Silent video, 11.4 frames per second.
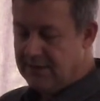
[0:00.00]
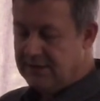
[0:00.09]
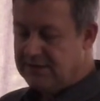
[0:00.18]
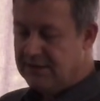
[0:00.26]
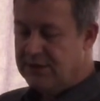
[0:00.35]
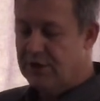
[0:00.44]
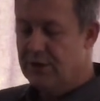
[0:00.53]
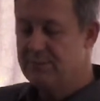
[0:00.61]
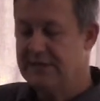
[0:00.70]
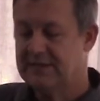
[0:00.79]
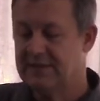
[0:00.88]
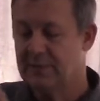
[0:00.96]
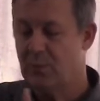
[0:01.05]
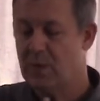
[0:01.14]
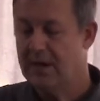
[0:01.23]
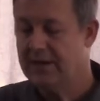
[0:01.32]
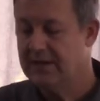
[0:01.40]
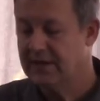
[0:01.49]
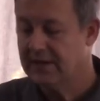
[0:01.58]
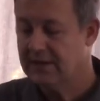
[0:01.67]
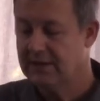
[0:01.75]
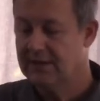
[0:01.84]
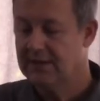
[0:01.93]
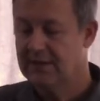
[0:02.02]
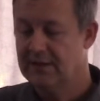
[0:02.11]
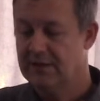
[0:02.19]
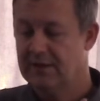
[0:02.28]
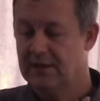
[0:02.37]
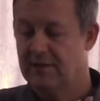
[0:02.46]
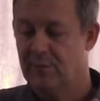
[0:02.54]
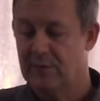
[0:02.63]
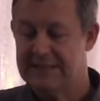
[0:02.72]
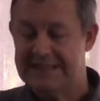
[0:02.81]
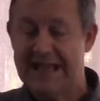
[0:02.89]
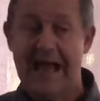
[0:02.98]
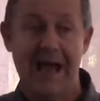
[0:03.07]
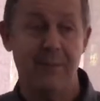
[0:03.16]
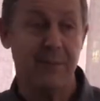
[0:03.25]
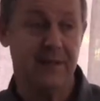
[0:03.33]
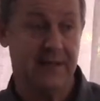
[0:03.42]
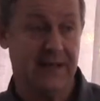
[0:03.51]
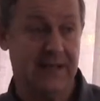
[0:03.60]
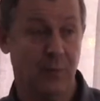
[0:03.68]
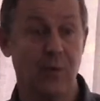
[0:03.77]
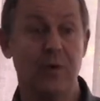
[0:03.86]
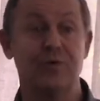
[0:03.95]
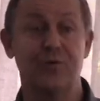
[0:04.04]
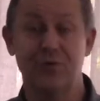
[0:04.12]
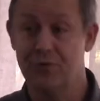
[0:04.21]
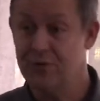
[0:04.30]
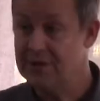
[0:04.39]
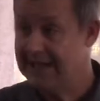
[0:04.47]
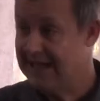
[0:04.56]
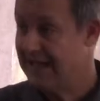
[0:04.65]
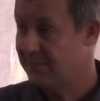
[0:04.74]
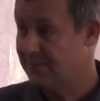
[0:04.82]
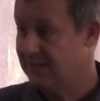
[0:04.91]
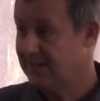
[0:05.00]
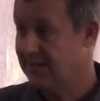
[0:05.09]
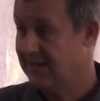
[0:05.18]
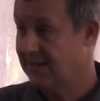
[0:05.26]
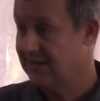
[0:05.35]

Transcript: so you don't miss the wonder of what is happening here, what truly happened here.